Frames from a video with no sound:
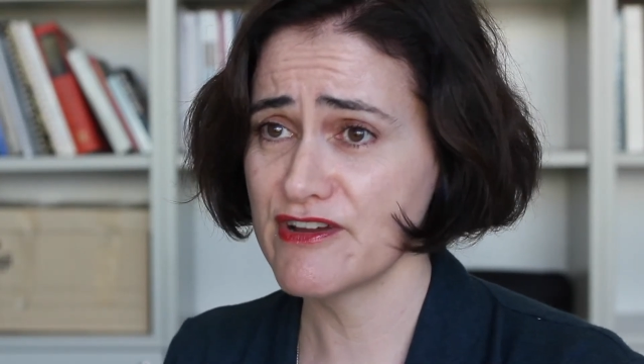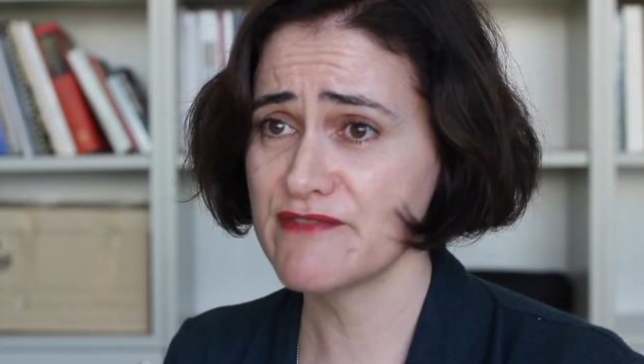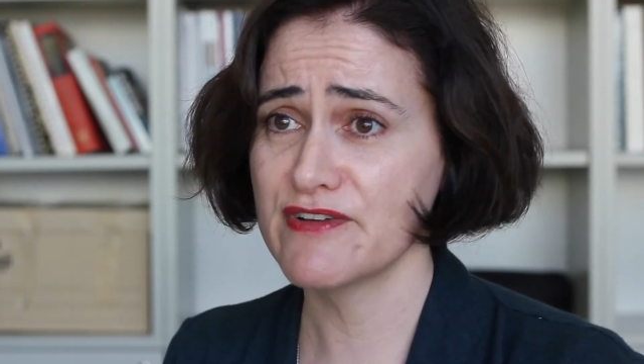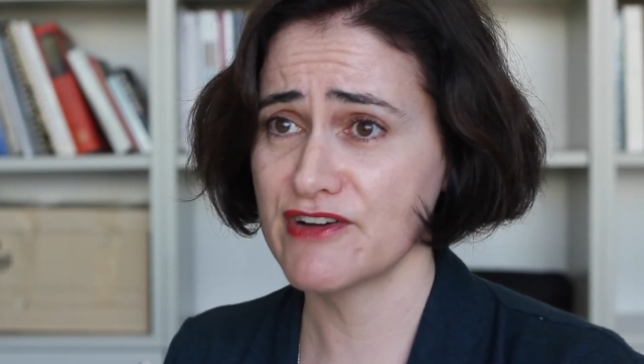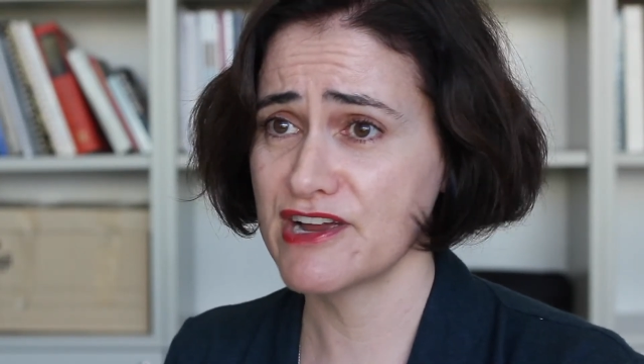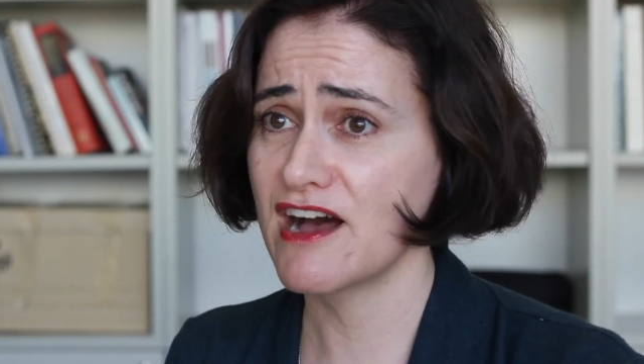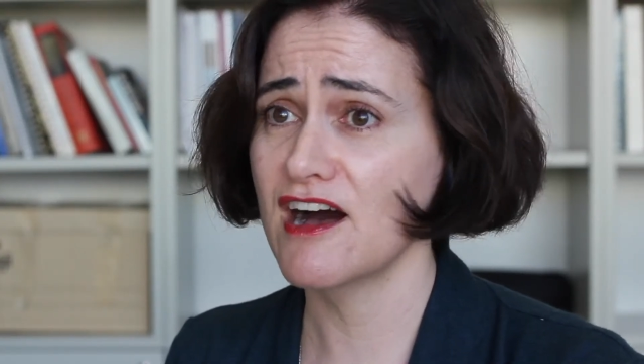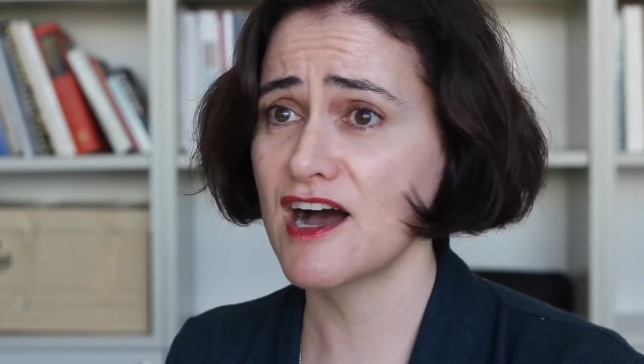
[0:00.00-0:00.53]

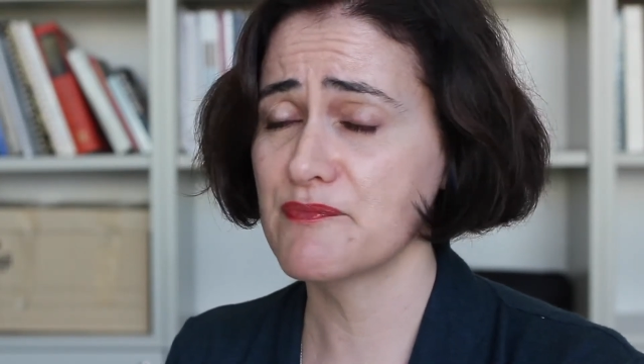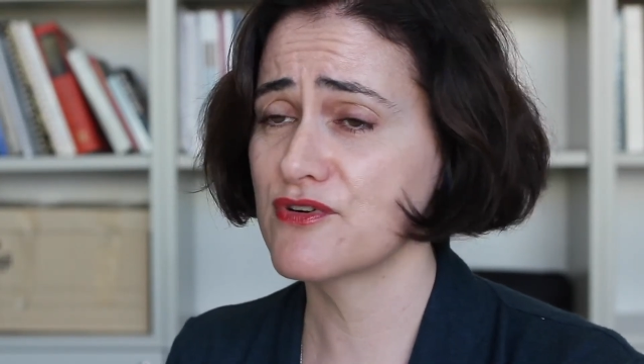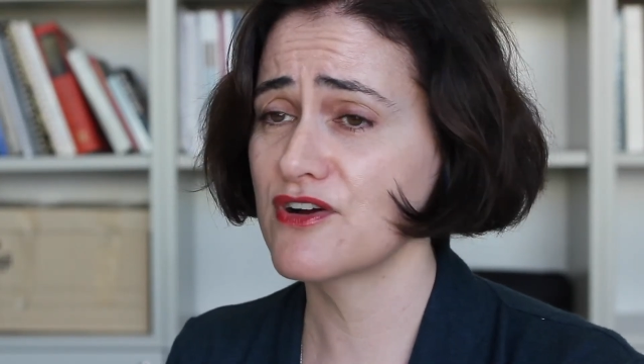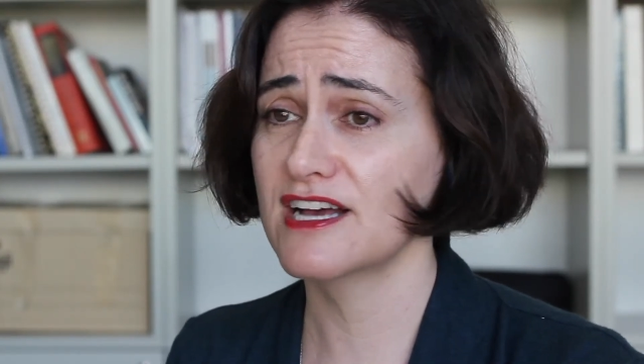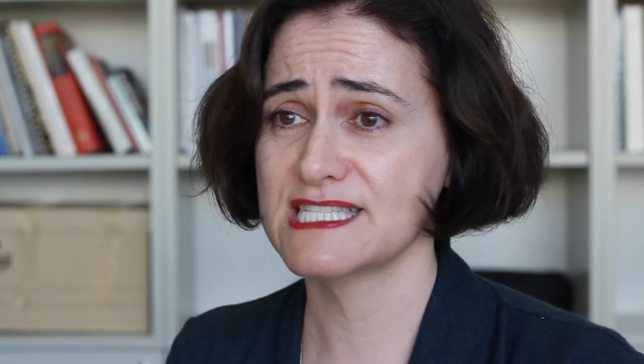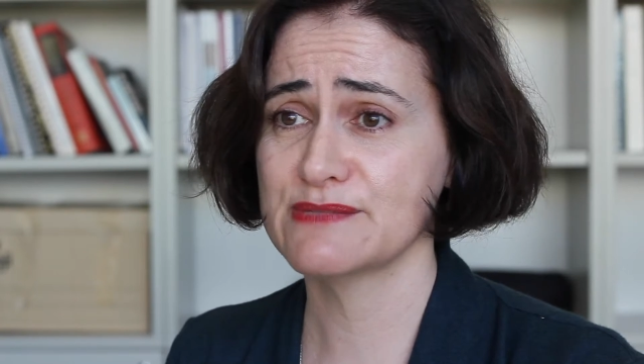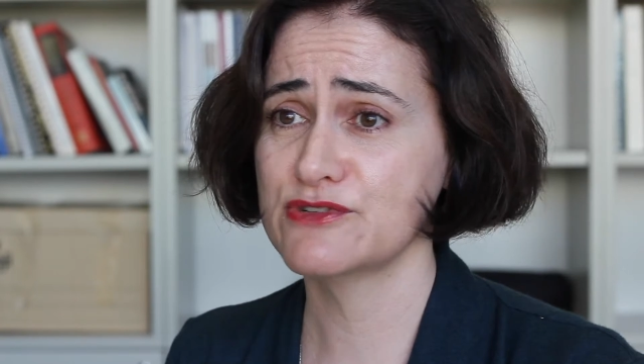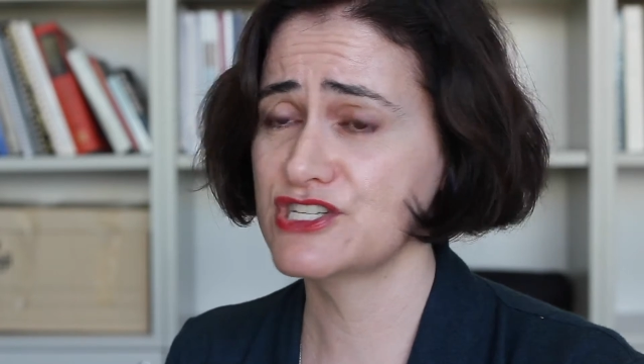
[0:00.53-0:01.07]
very high
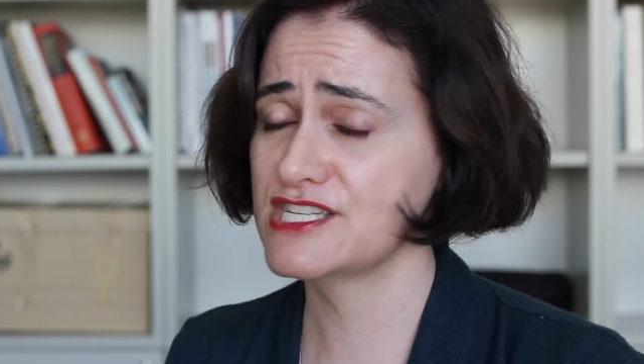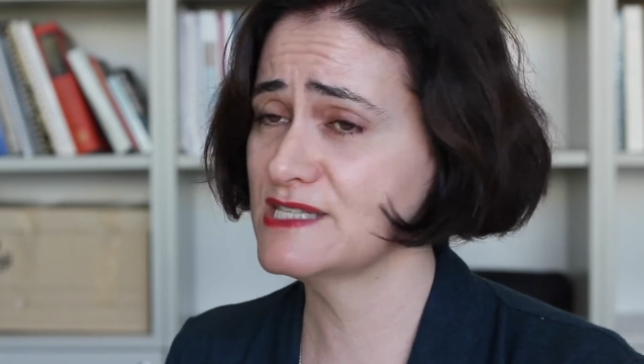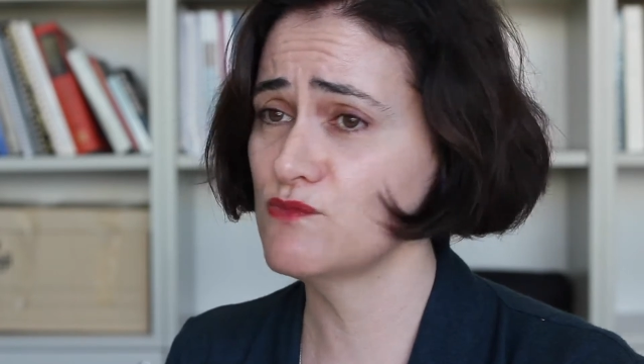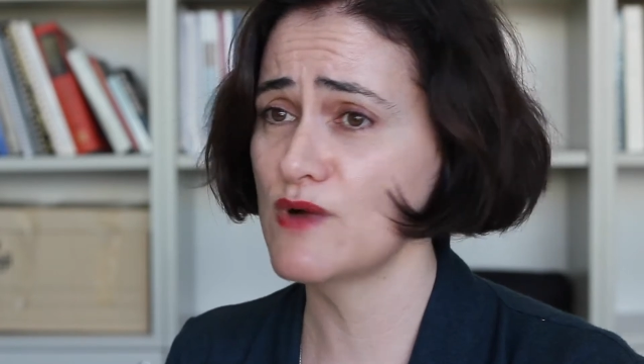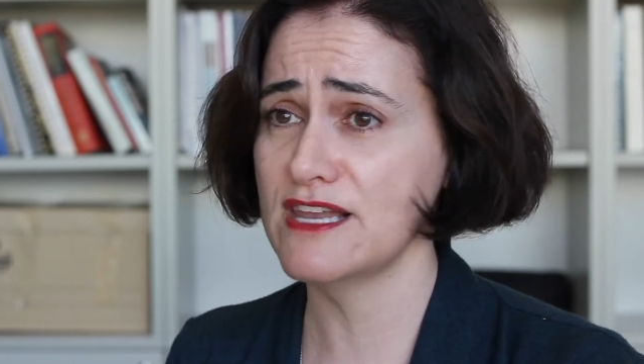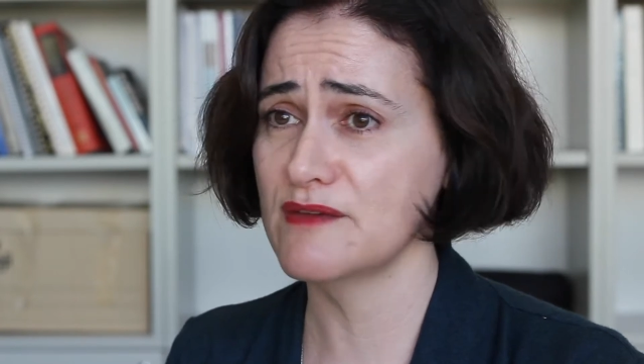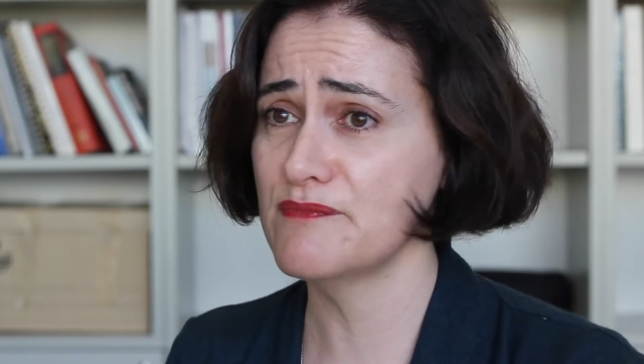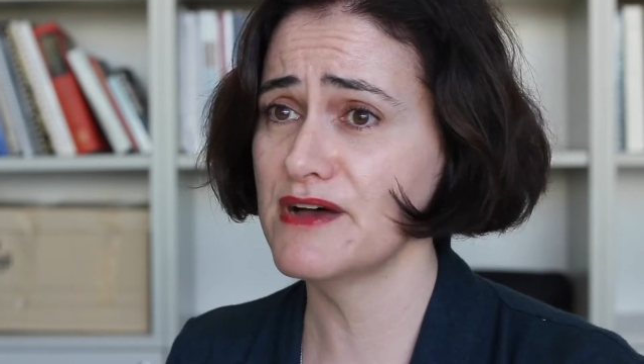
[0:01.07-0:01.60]
price, which is
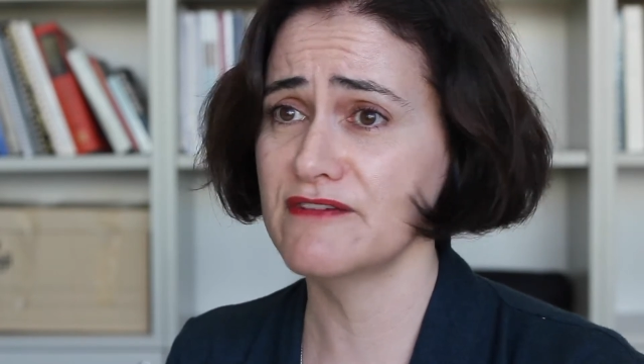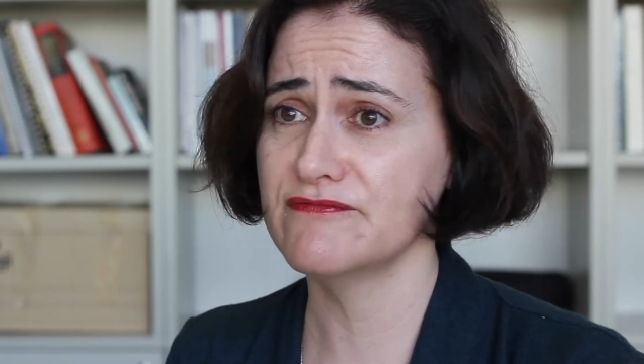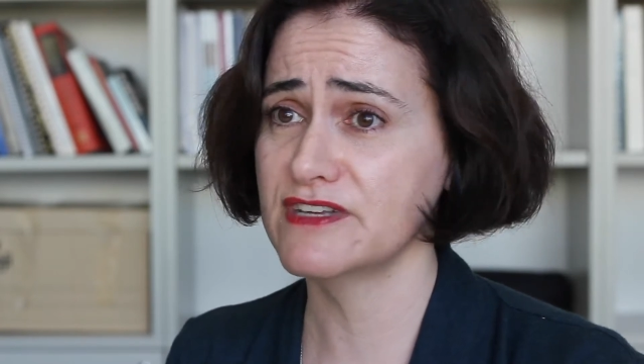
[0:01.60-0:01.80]
well above